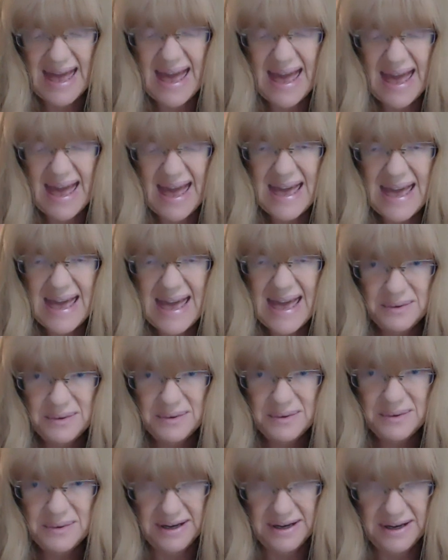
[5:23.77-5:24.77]

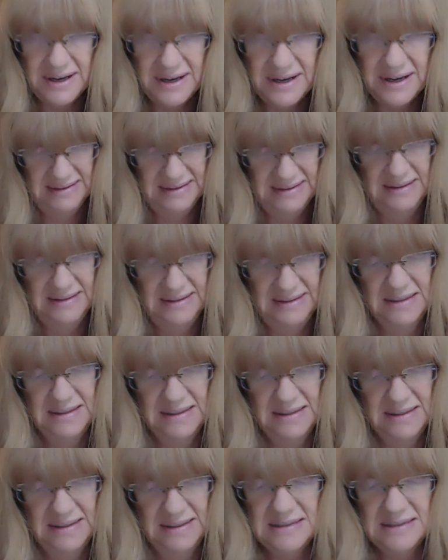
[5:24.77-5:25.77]
anywhere,
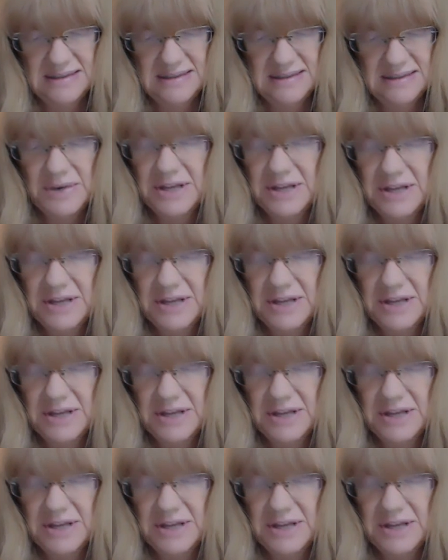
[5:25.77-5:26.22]
says his mother,